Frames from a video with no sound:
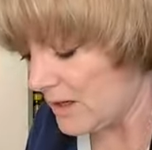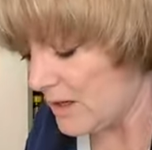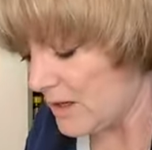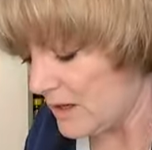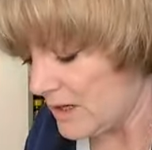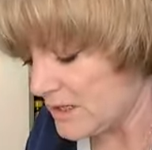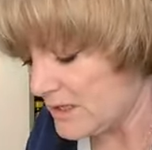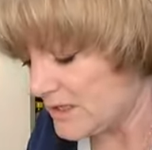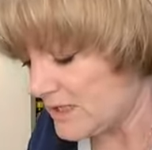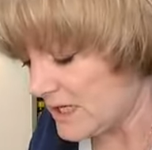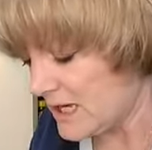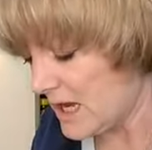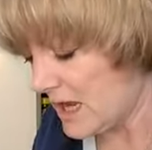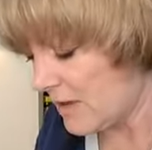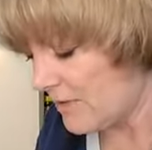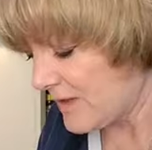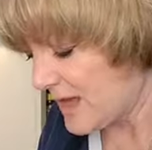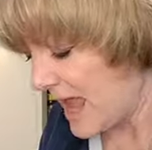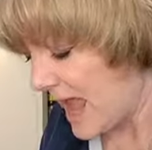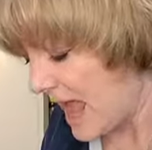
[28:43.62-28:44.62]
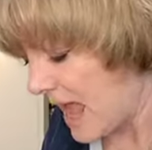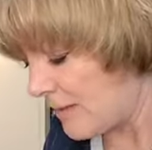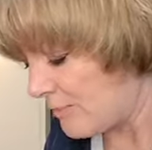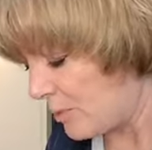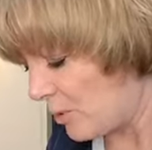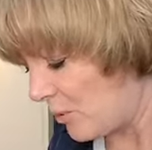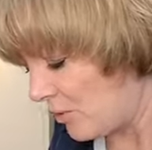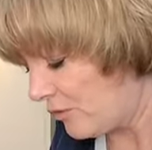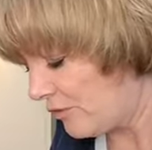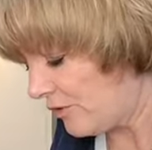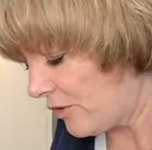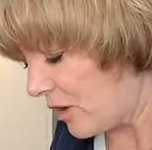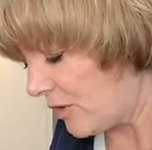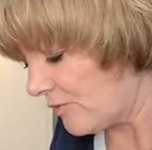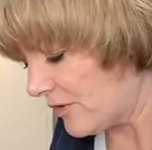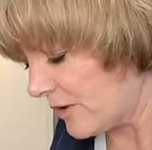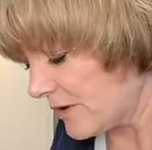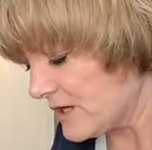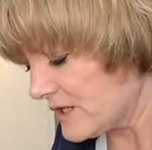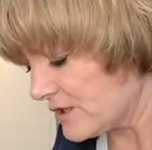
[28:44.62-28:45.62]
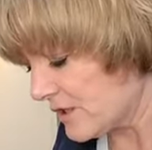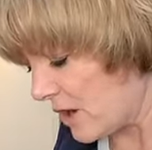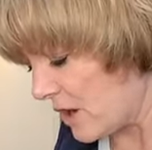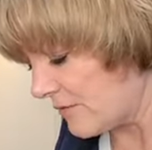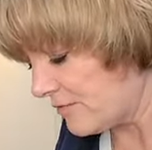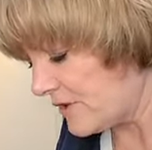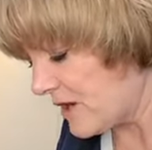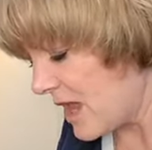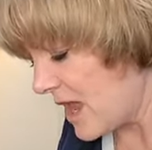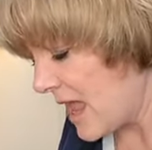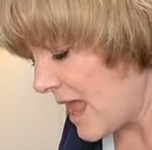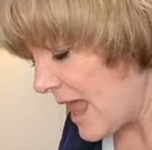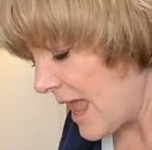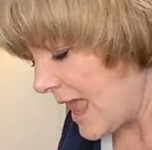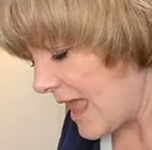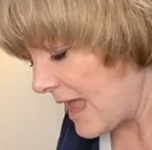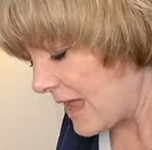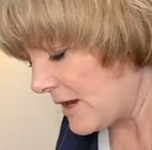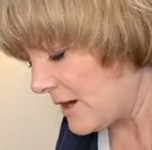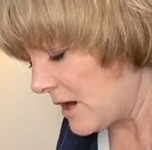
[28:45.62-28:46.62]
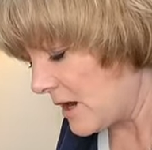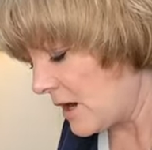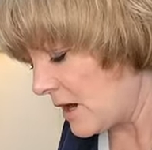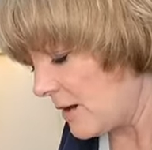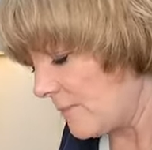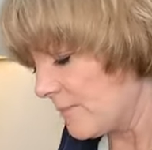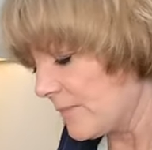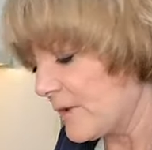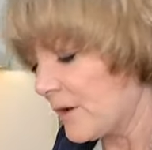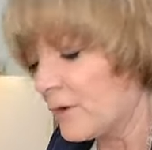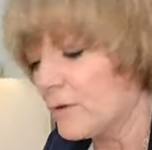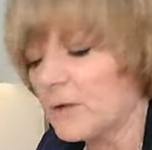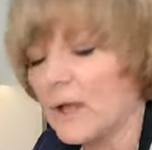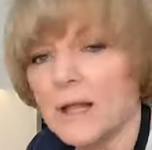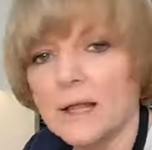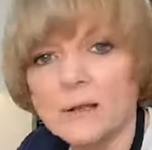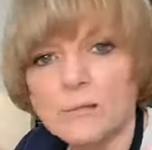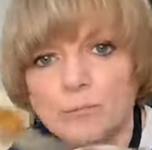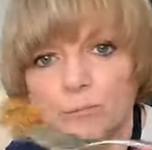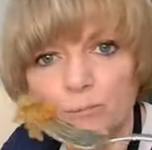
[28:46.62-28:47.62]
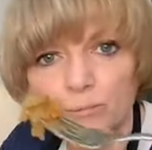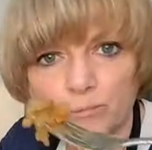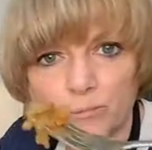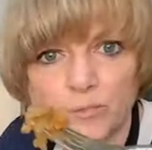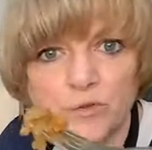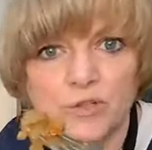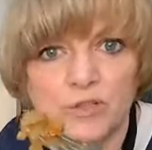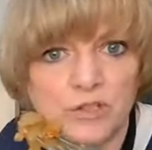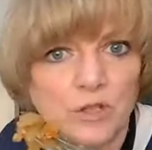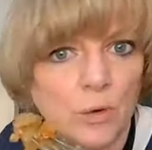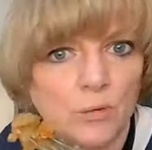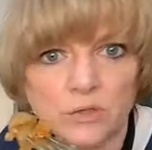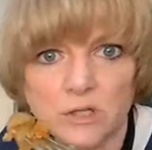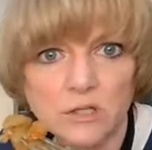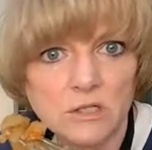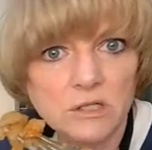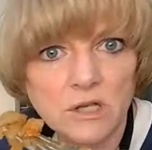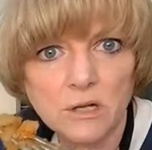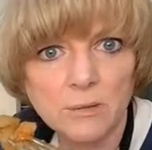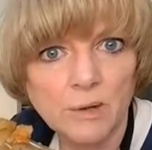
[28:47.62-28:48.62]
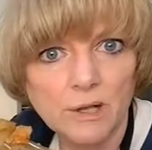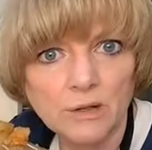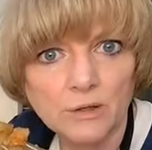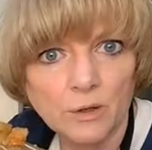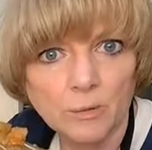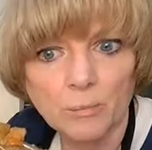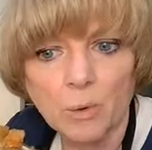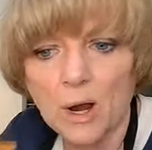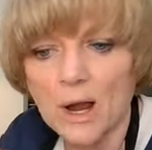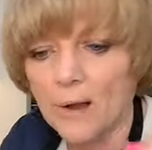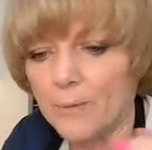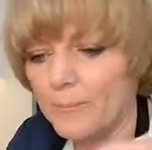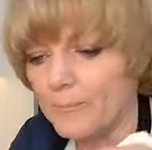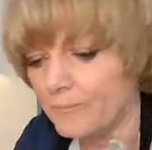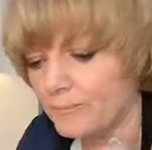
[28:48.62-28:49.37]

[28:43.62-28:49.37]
See how the apples are very soft, and um, they're like soaked in cinnamon. They're brown.